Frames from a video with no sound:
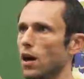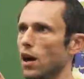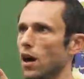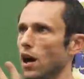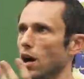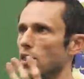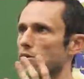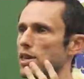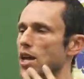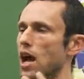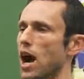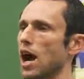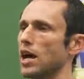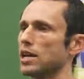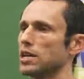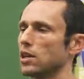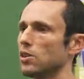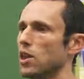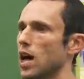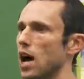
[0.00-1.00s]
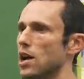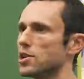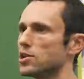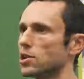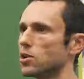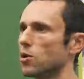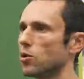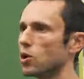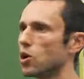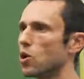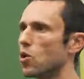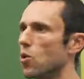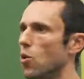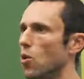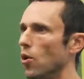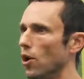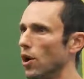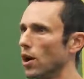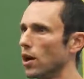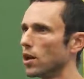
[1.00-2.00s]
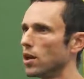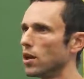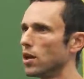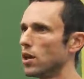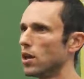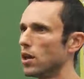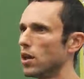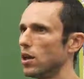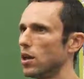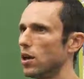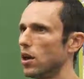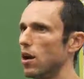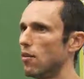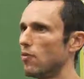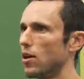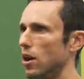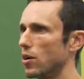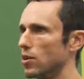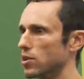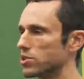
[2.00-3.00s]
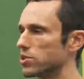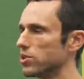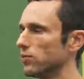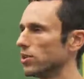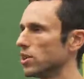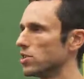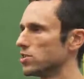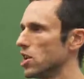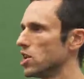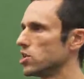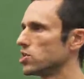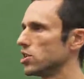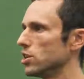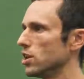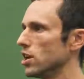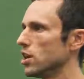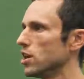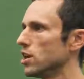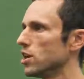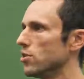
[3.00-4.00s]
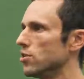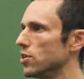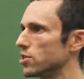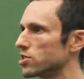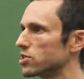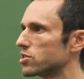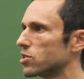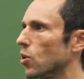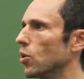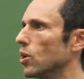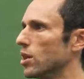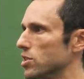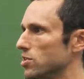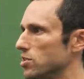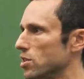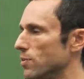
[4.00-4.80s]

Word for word: the ideological core of our civilization, the stories,